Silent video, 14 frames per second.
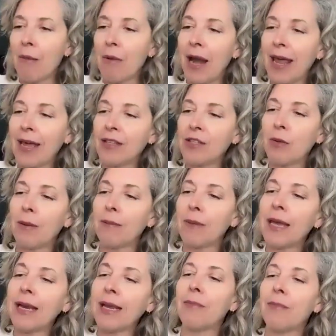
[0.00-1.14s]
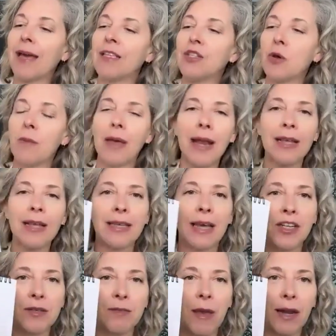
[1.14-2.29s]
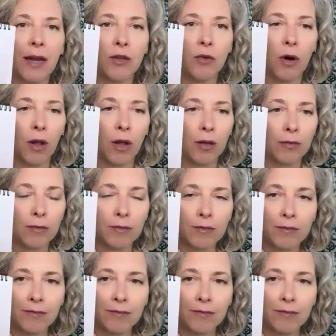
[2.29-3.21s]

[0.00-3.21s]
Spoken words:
I'm late to a meeting by 2 minutes. I just made a new hole.